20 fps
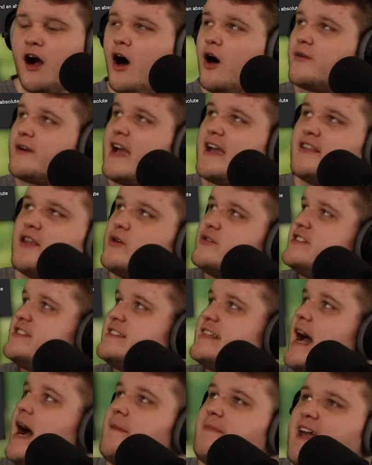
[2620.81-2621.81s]
Okay, no,
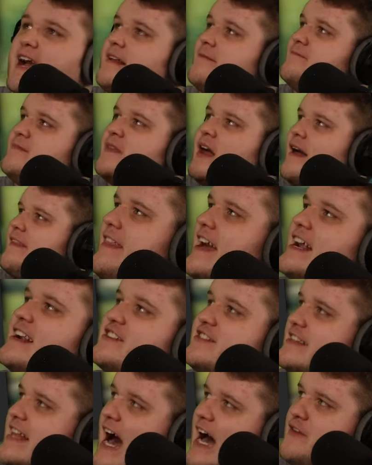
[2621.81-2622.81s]
stop. That that
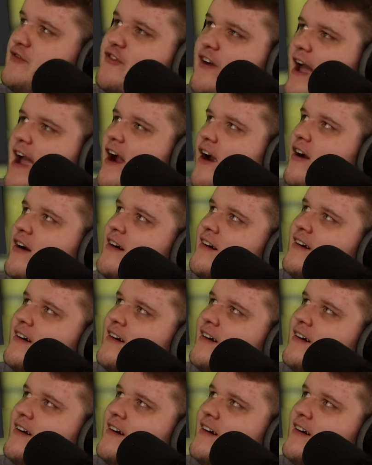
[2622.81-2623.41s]
is not fair.